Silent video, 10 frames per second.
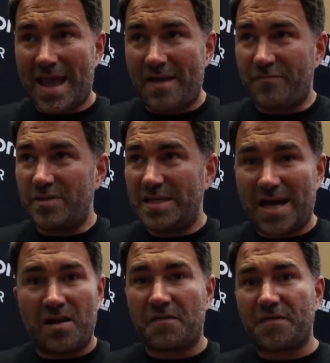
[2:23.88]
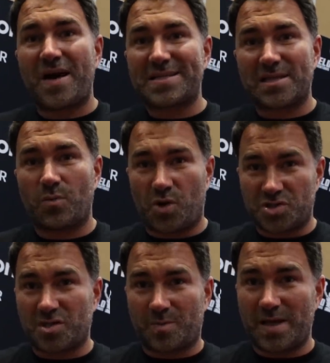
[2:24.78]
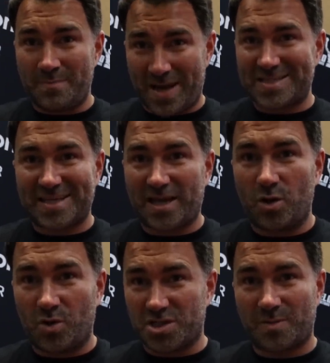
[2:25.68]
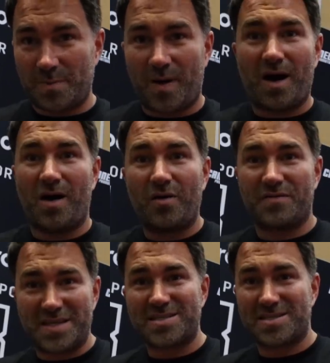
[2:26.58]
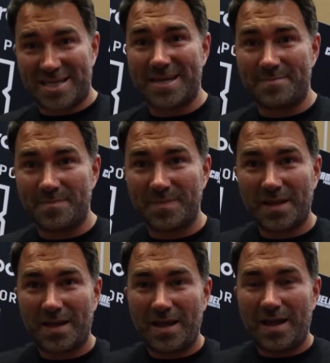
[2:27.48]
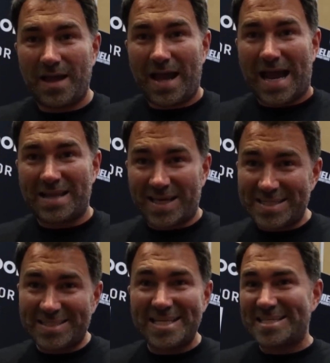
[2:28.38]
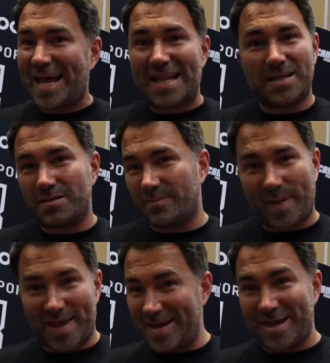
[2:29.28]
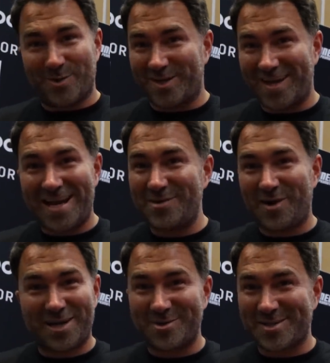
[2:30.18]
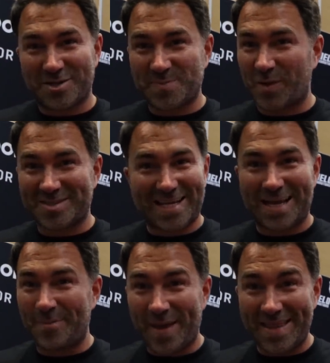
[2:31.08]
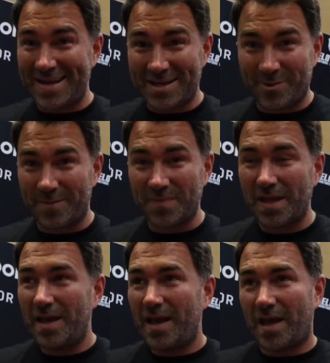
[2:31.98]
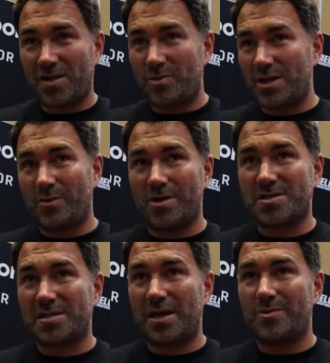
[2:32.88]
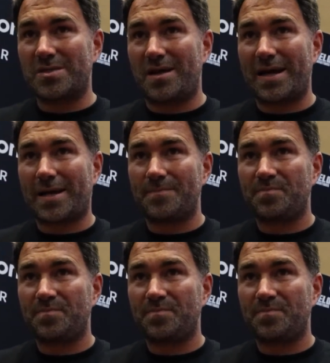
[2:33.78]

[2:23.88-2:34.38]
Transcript: every young fighter wants to be in Mexico wants to be part of this team and they see talent better than anyone Eddy Reynoso spots talent better than anyone and you know what it was? It was like